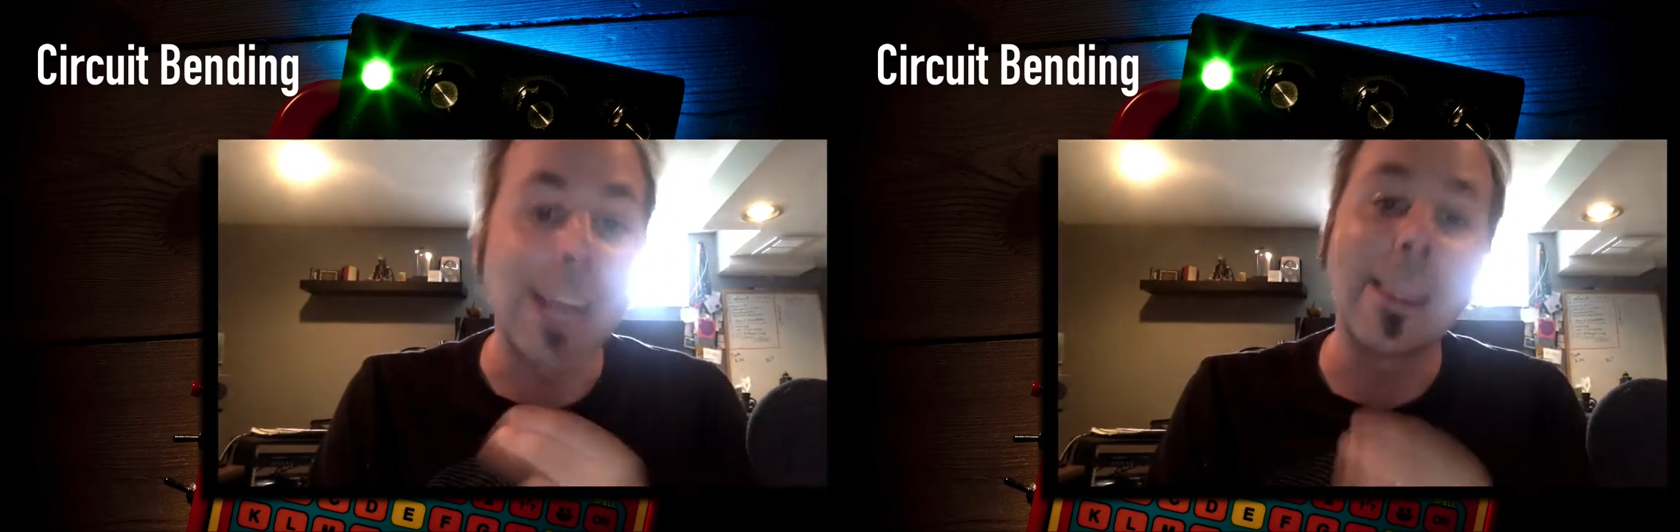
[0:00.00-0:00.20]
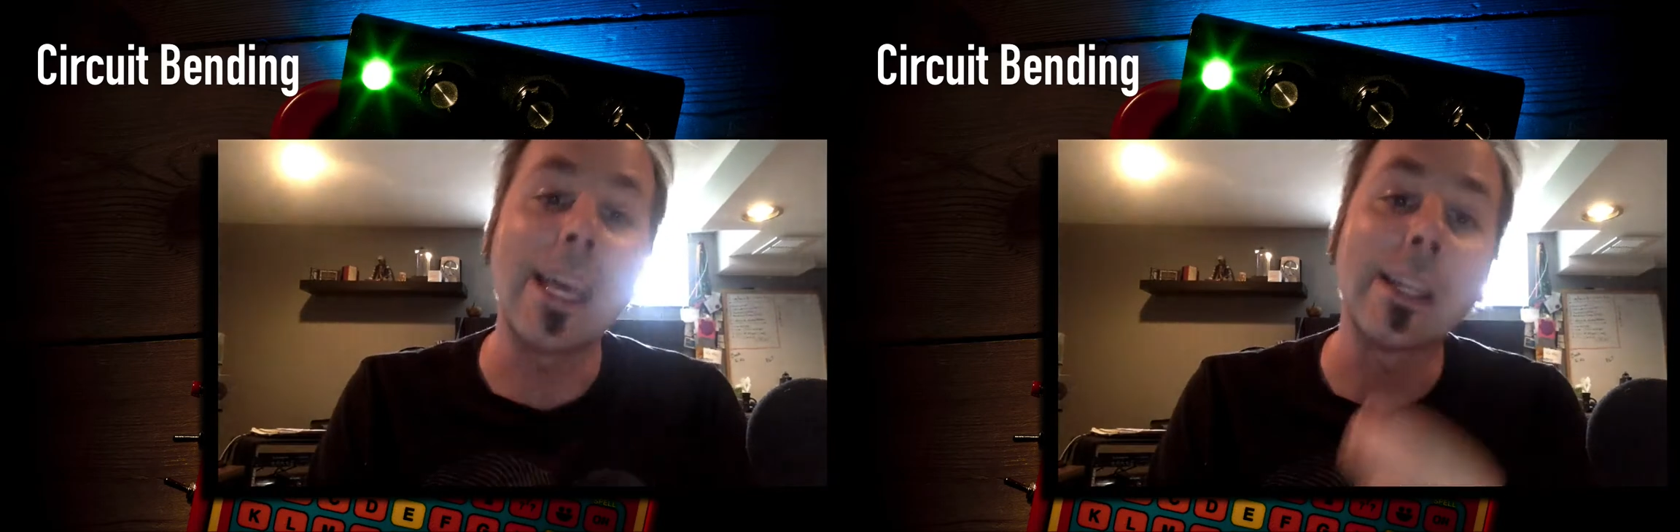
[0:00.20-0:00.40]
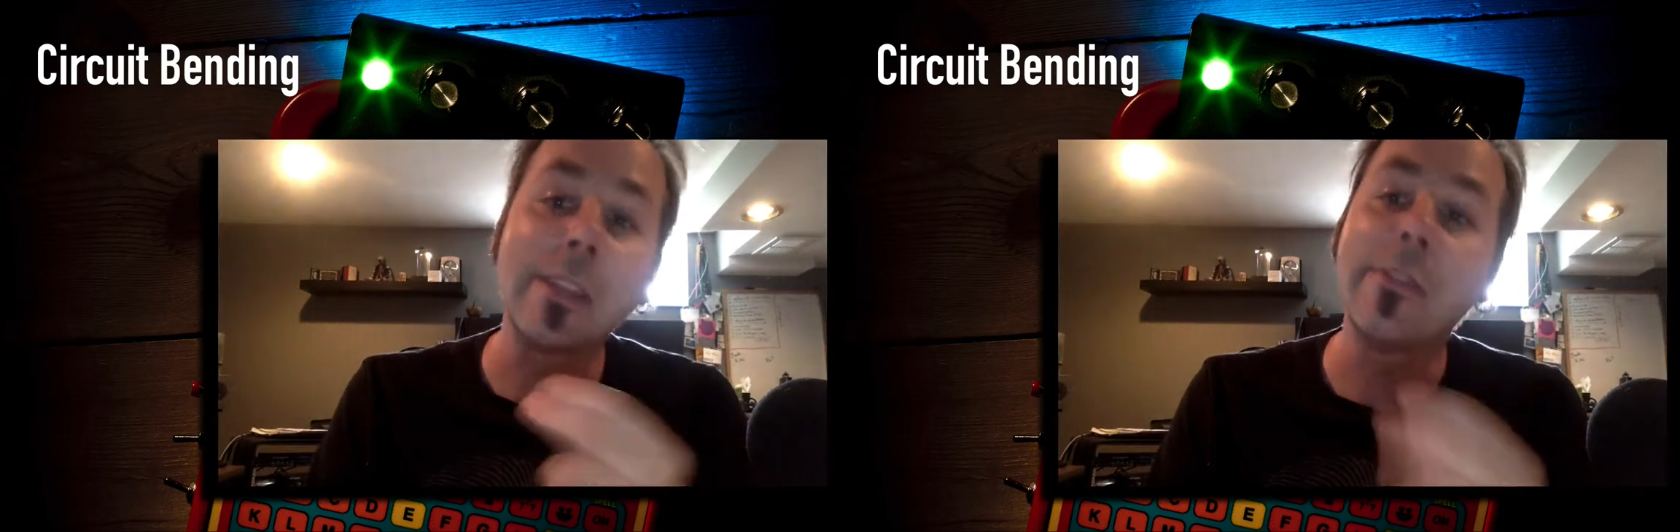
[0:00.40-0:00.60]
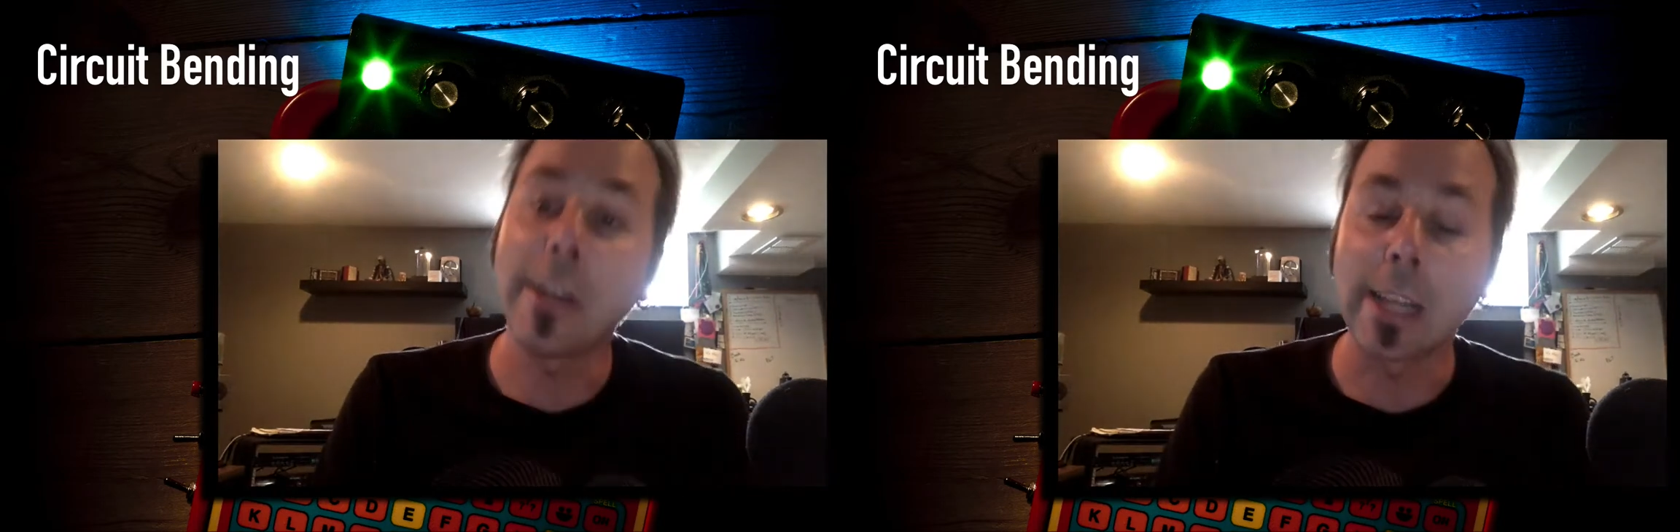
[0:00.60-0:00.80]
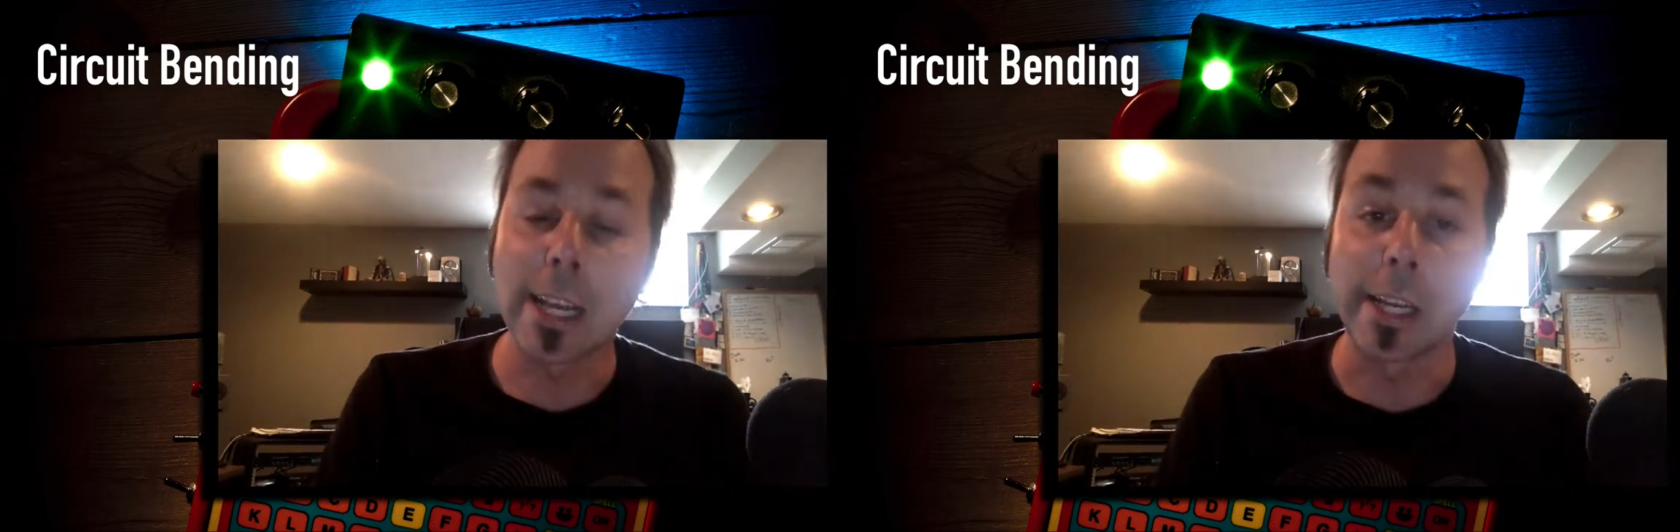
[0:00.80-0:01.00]
And then at the
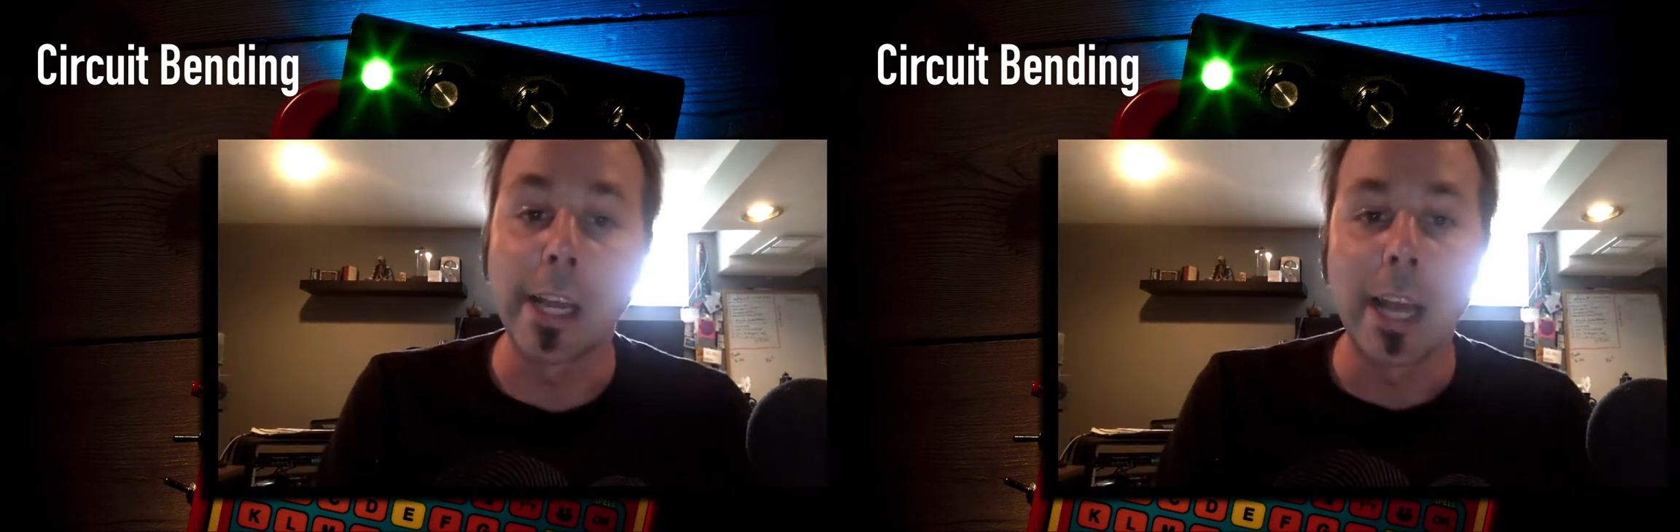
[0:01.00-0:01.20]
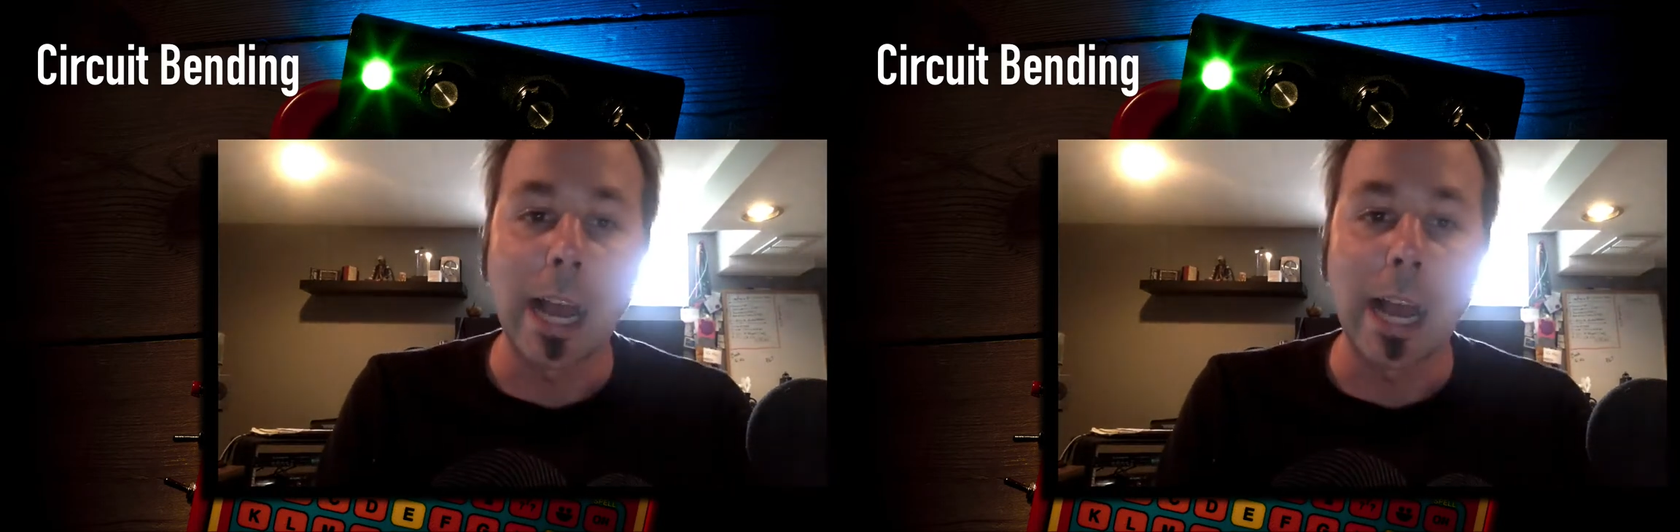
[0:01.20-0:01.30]
very end,